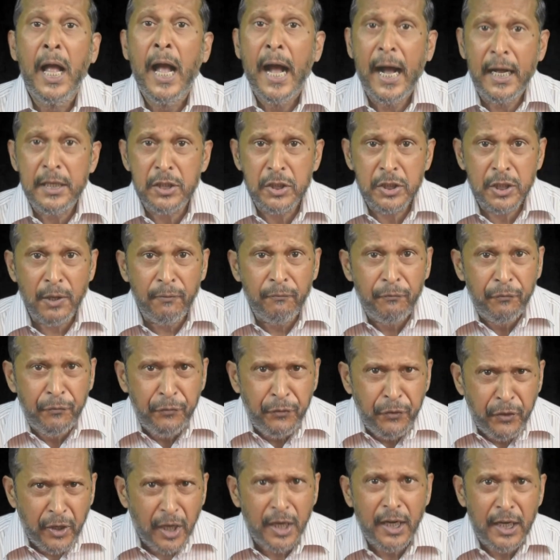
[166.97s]
and some
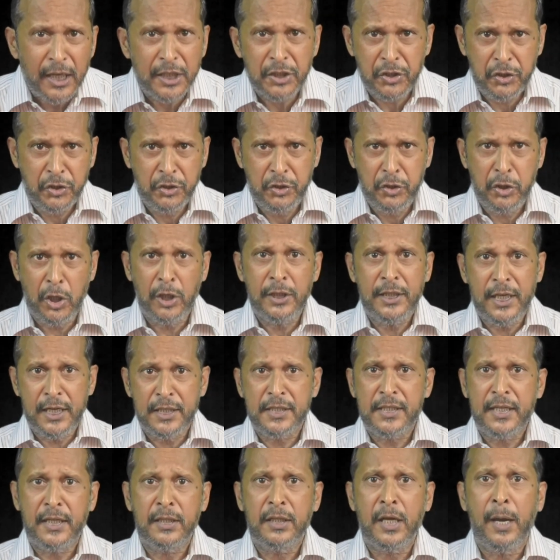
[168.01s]
fearless
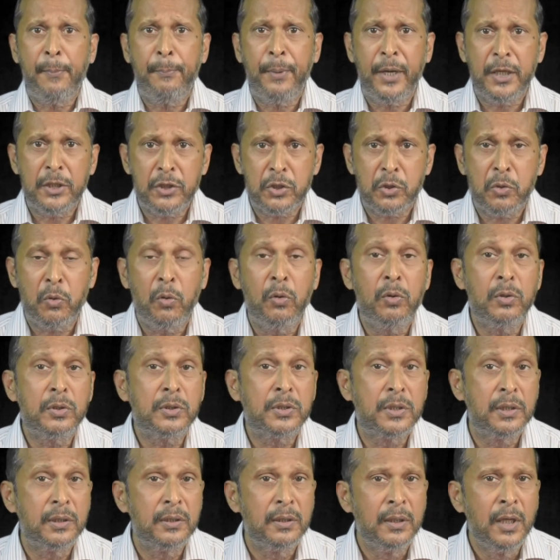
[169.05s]
judges at the Apex
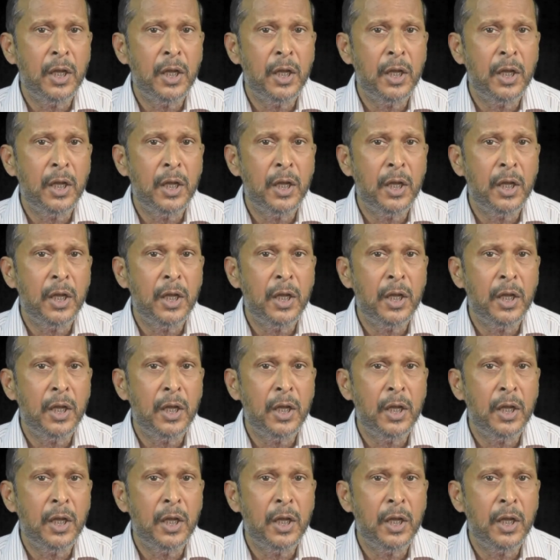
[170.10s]
Court